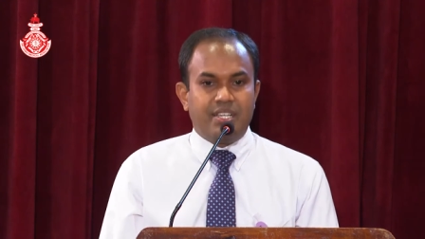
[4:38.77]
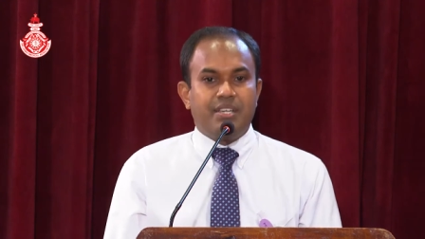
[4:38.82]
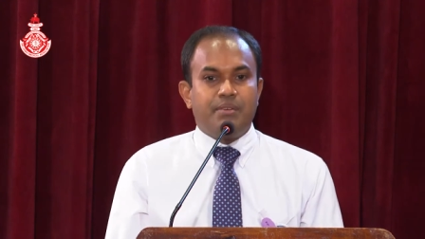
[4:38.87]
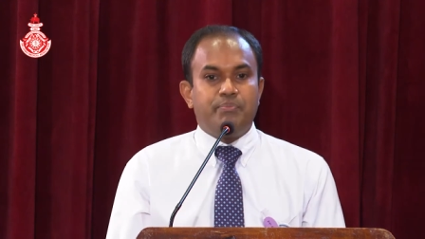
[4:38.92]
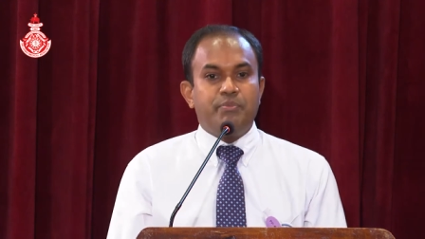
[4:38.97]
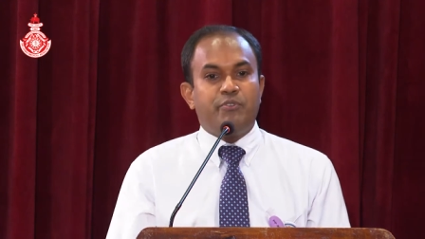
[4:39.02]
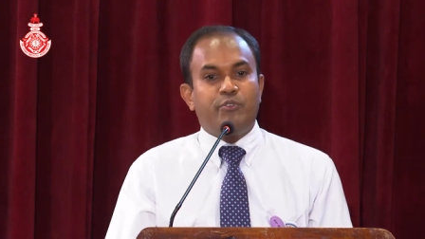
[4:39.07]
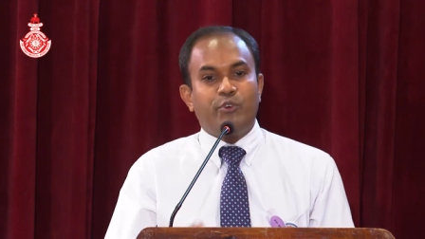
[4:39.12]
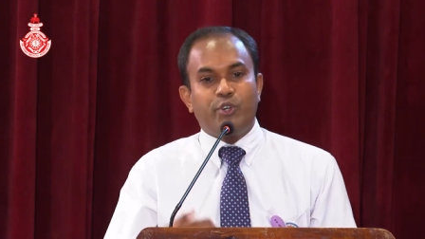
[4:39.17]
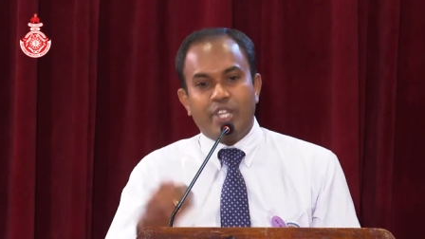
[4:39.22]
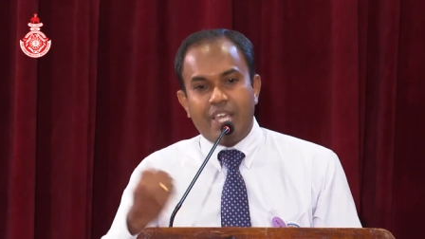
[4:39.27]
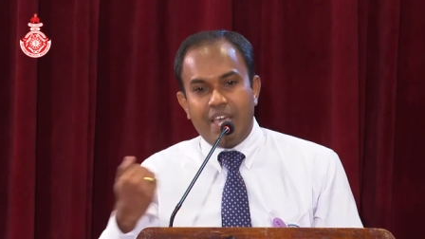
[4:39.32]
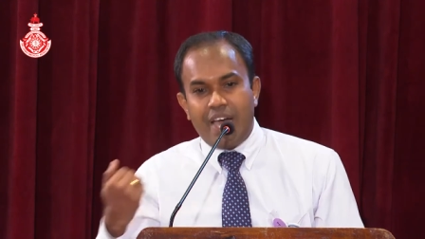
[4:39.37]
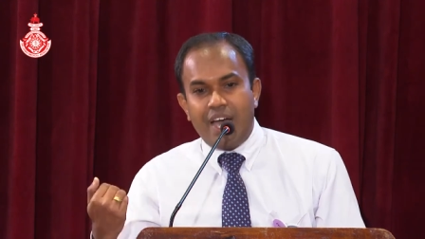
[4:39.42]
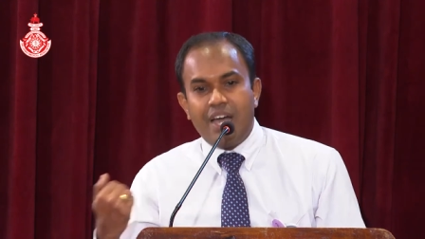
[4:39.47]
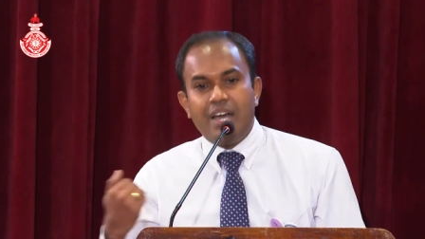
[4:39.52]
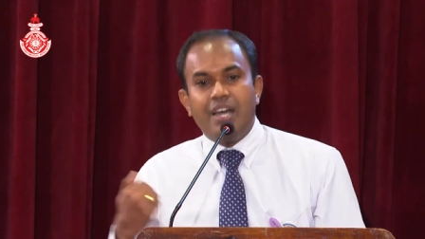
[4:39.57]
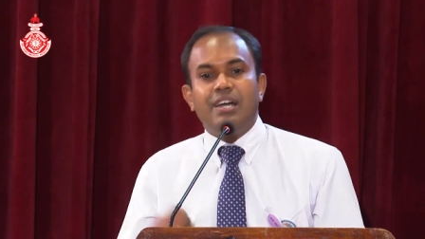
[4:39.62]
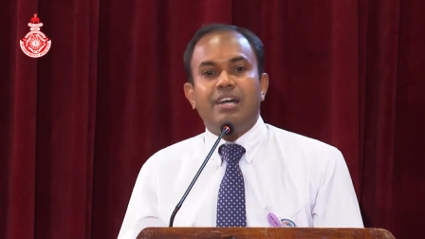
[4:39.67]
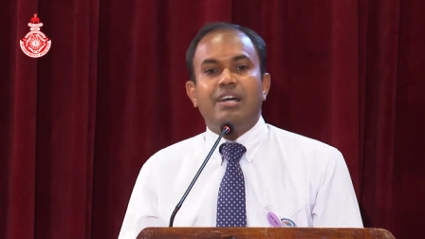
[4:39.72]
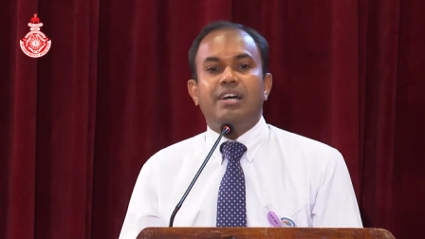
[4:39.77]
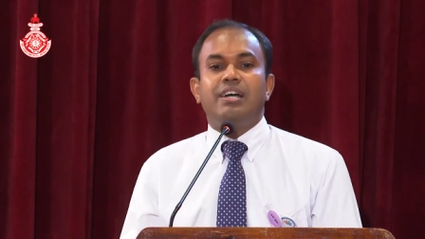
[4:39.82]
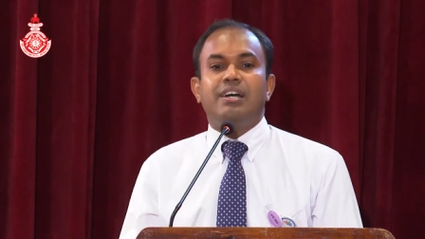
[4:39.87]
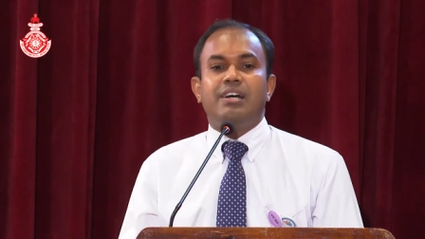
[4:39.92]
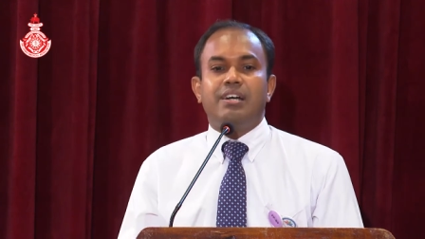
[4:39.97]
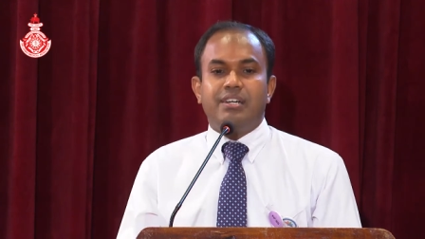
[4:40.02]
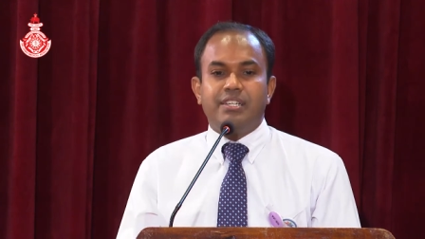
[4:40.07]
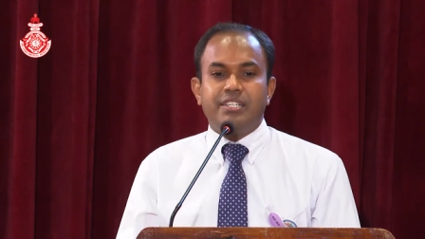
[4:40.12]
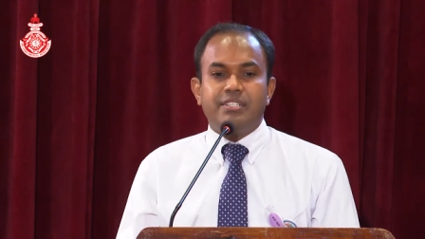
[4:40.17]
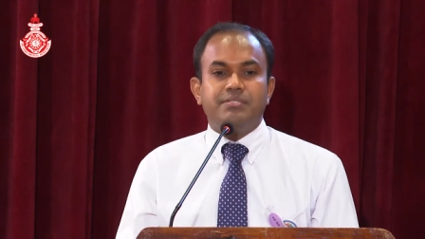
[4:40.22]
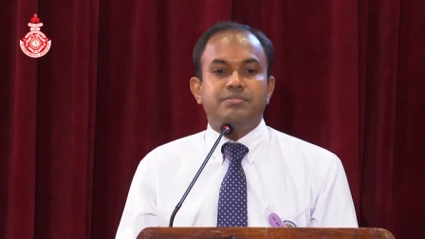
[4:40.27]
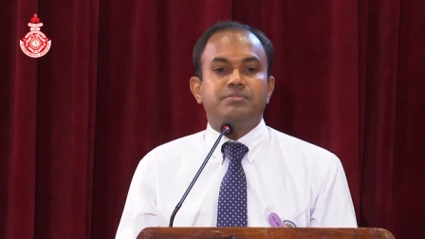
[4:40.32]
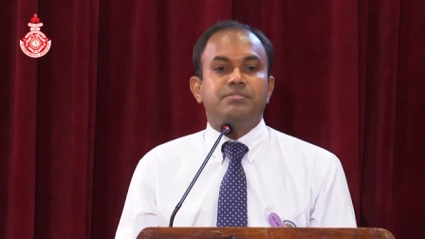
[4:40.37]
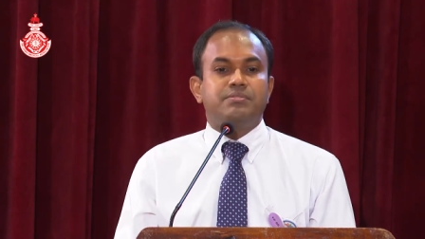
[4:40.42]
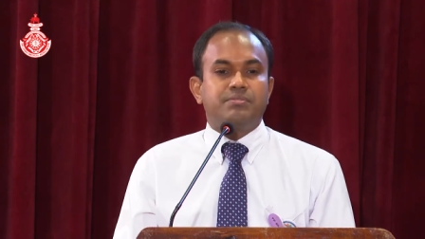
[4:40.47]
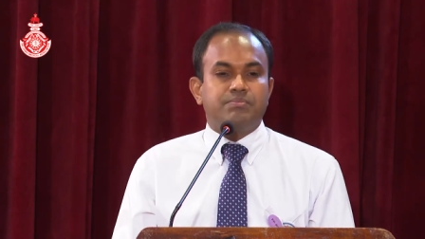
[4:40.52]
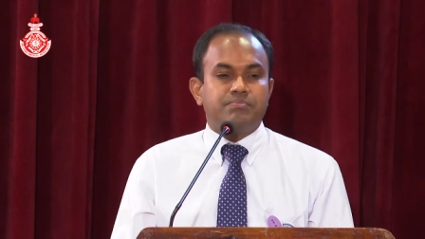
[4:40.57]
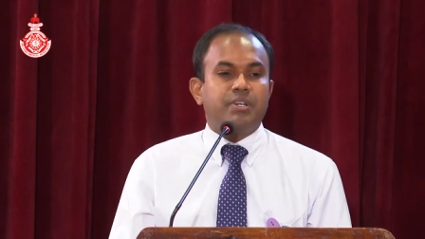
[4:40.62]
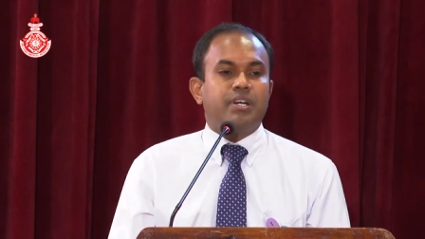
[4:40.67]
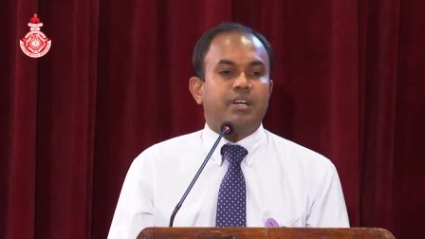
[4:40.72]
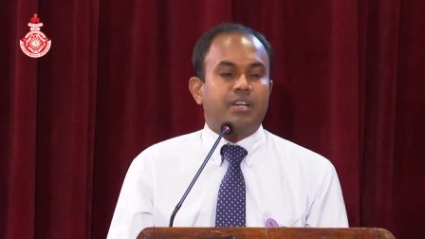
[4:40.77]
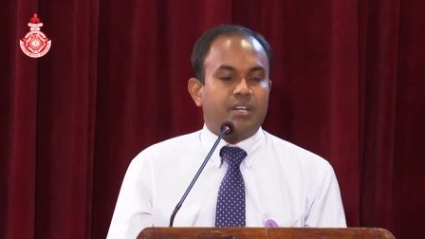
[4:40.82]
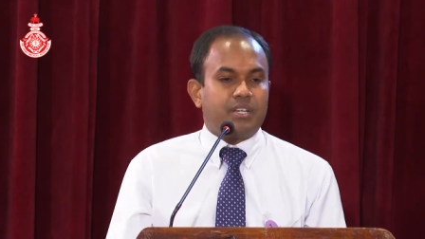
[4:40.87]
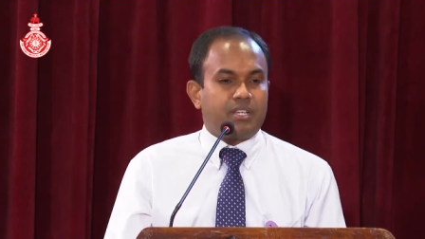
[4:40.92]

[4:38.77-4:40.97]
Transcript: before they are uh, uh,